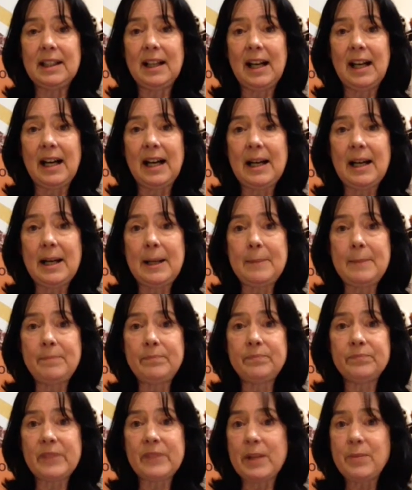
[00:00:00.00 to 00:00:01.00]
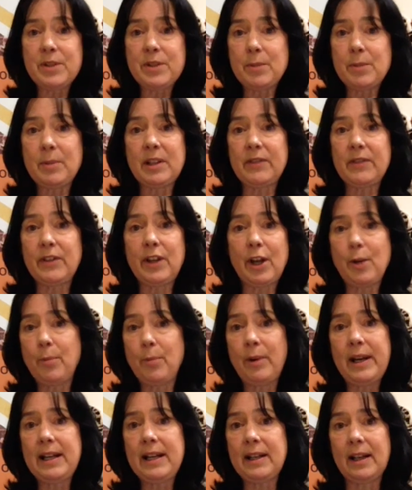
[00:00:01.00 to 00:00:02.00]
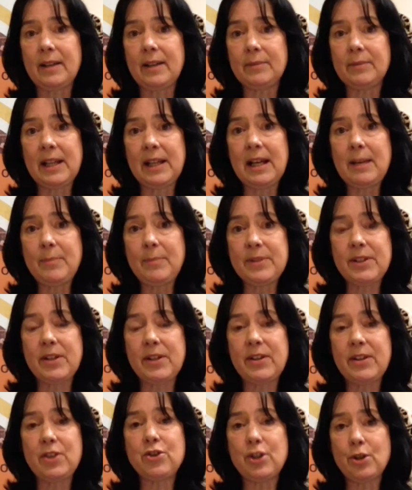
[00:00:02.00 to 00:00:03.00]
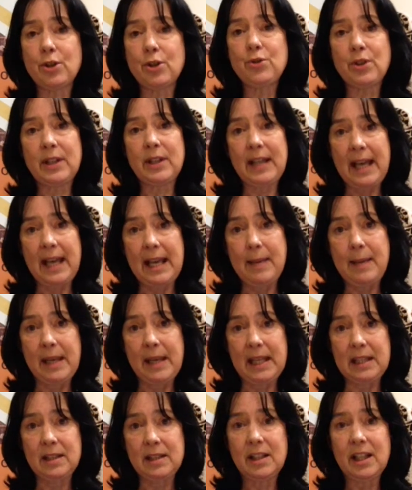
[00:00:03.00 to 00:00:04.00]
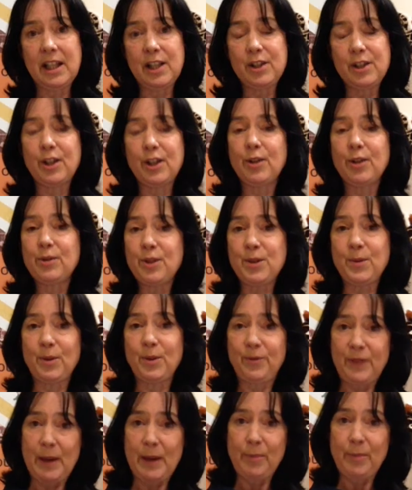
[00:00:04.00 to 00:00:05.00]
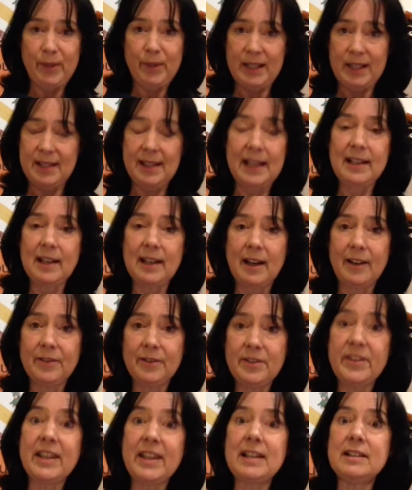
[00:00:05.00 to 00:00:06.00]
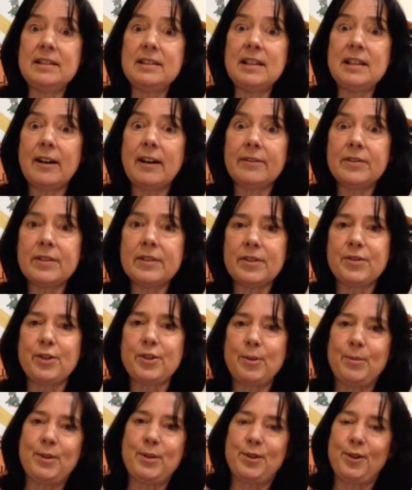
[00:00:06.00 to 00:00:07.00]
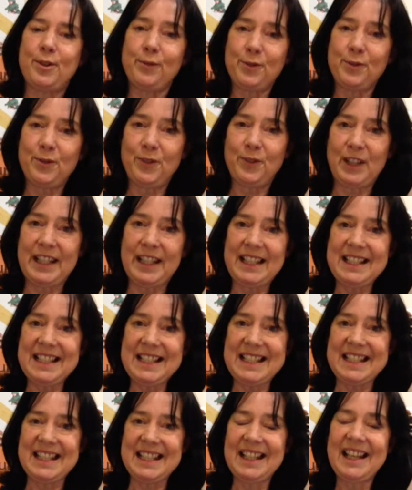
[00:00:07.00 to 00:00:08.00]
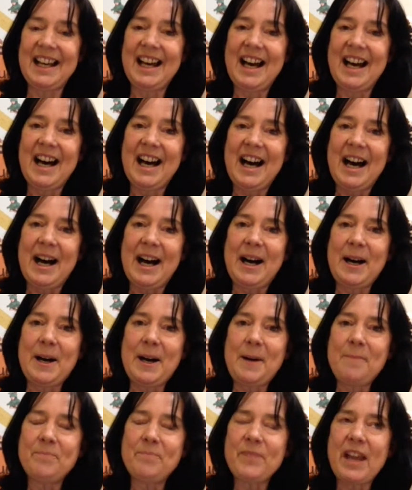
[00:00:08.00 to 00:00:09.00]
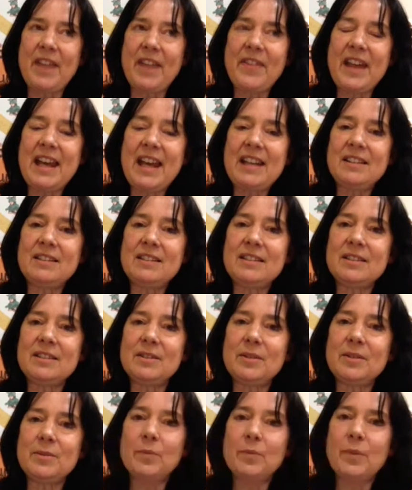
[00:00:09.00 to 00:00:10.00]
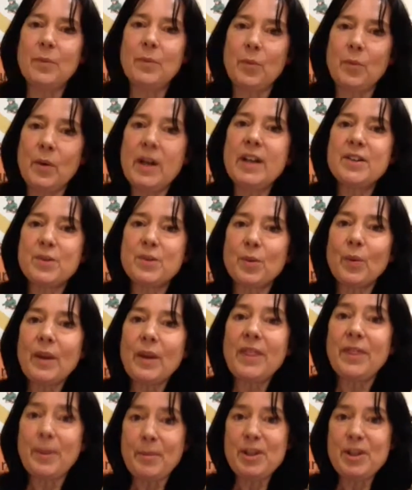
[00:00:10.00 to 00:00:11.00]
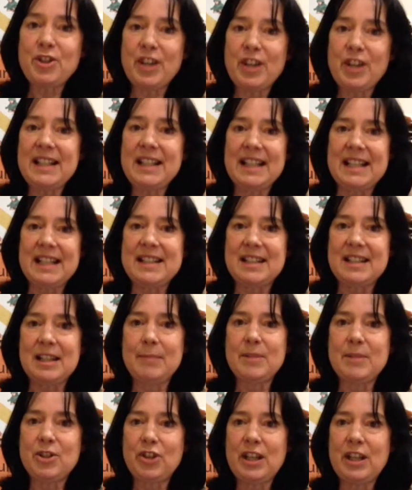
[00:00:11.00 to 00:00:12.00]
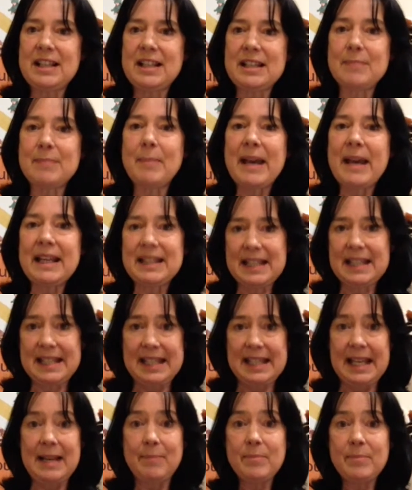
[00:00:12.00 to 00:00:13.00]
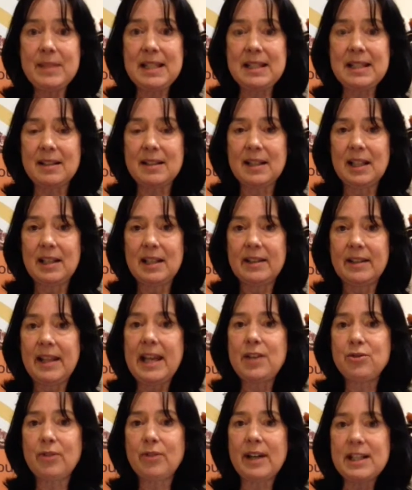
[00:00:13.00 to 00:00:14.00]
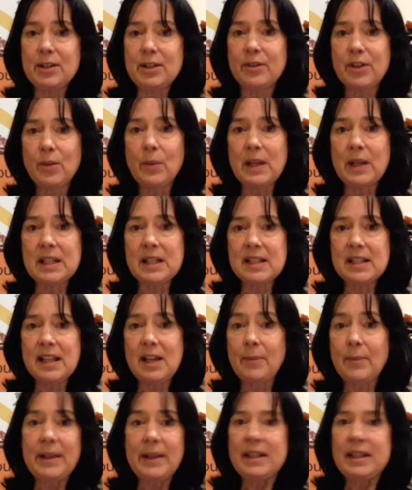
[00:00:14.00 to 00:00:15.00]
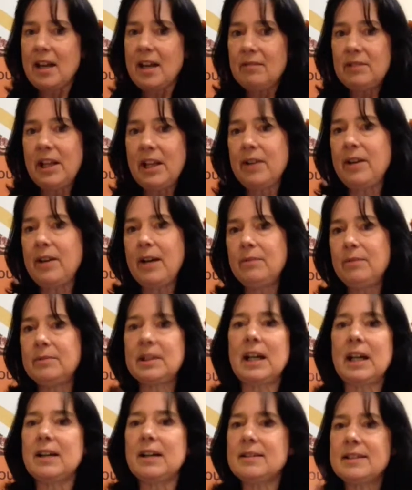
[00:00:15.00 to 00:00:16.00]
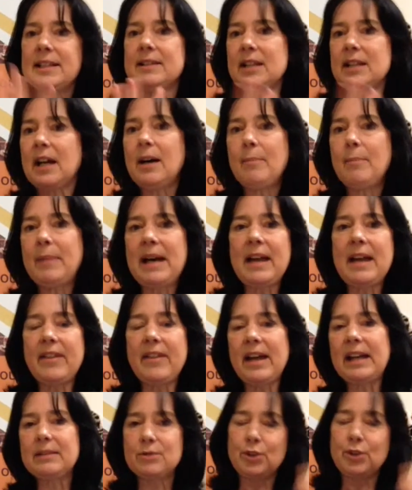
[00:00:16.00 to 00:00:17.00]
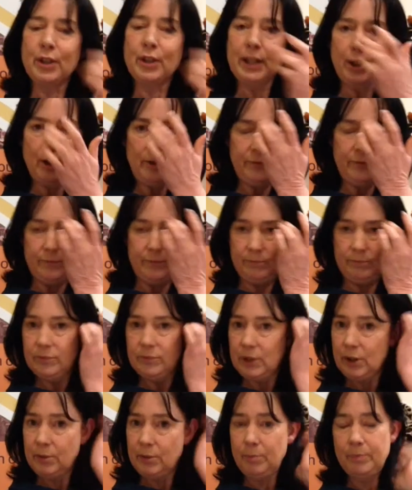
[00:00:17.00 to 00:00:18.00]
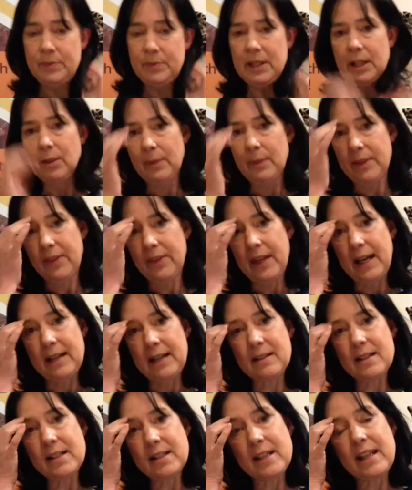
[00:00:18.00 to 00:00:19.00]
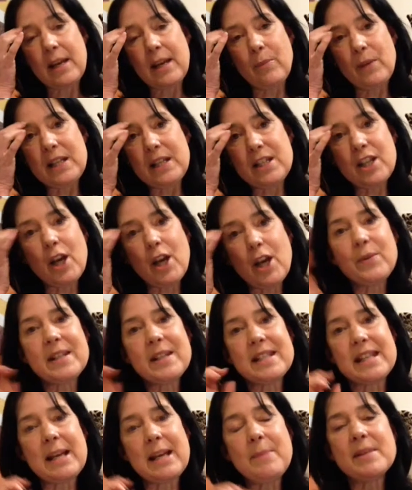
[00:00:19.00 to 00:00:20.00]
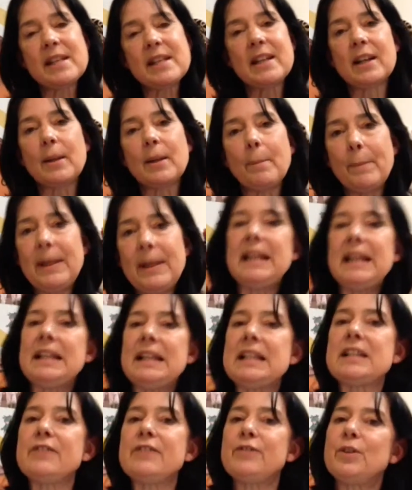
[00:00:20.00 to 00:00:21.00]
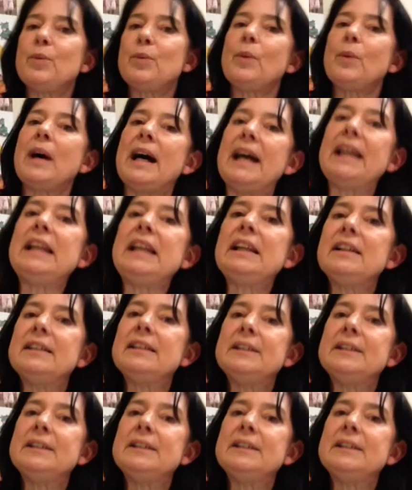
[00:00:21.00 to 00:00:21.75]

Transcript: It was a bit of a no-brainer. Yeah. So the children came in, told us what fabrics they loved. They loved the super soft fleece. And then worked with the machinist. The machinist made the seams. They tried on the onesie and went, no, can't bear that, took it off, couldn't deal with that. So then we sewed the seams in a completely different way.